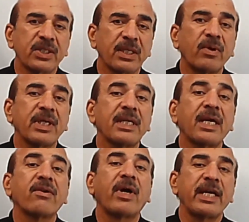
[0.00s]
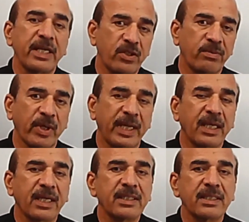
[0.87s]
What is the advantage of joining
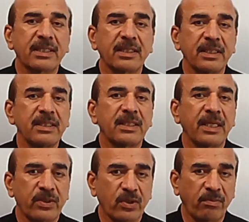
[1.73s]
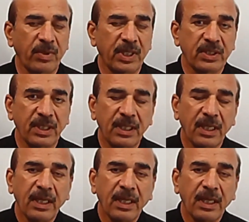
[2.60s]
resistors in series combination?